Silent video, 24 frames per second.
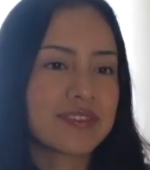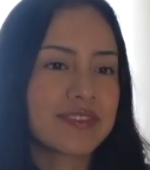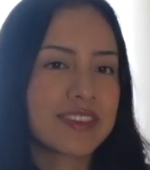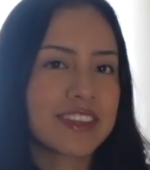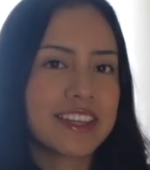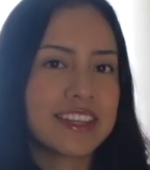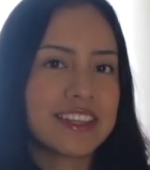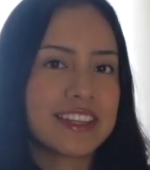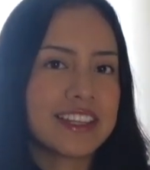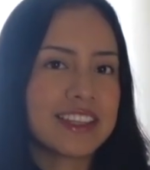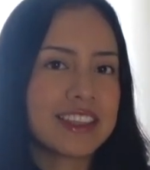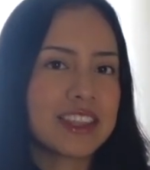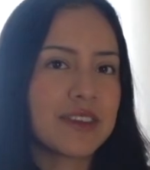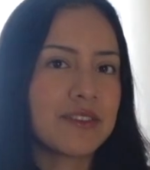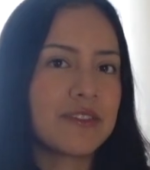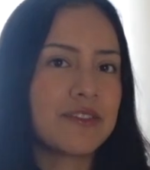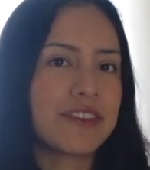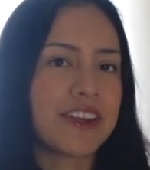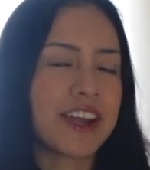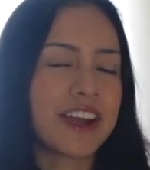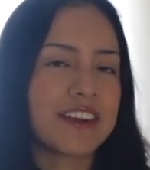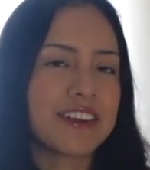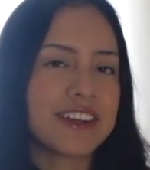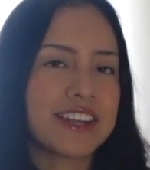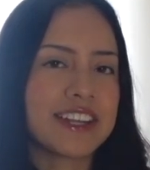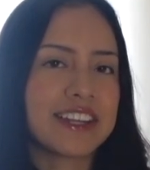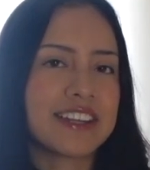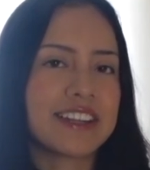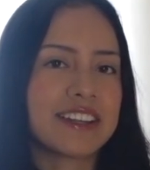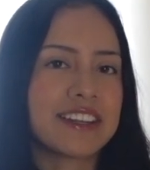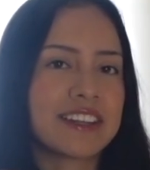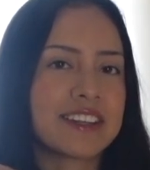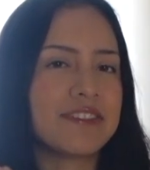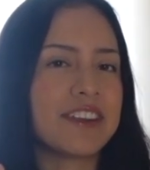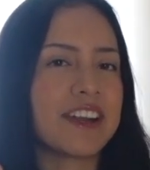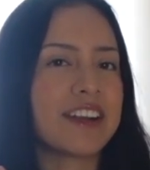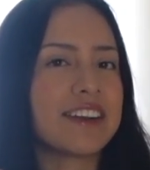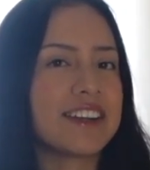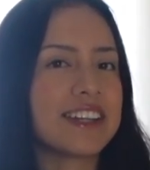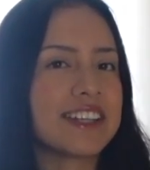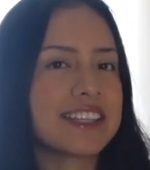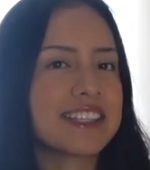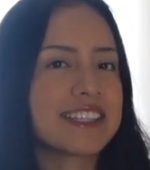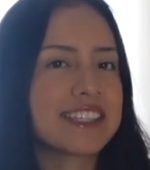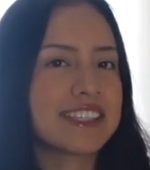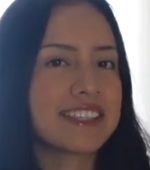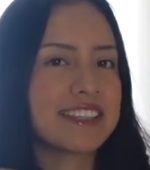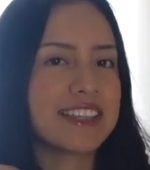and eat them very, very
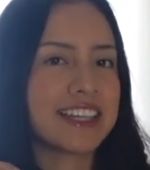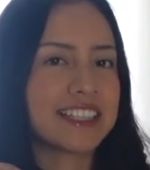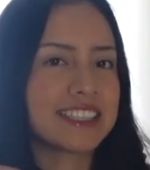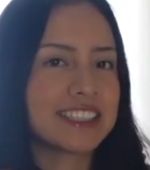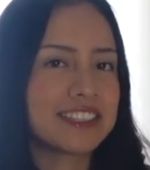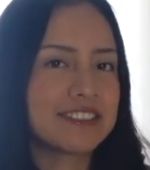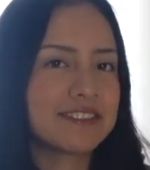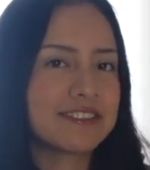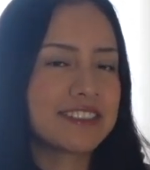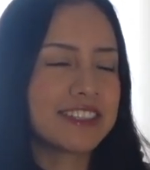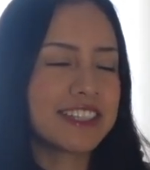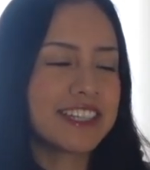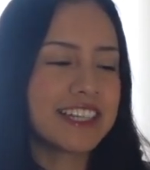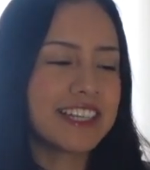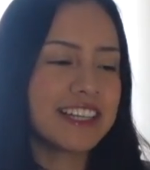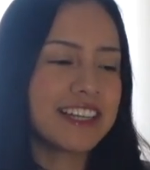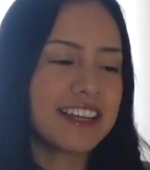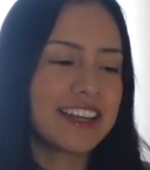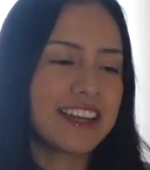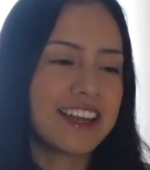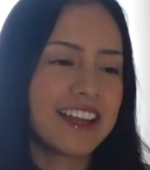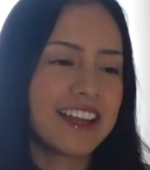selectively.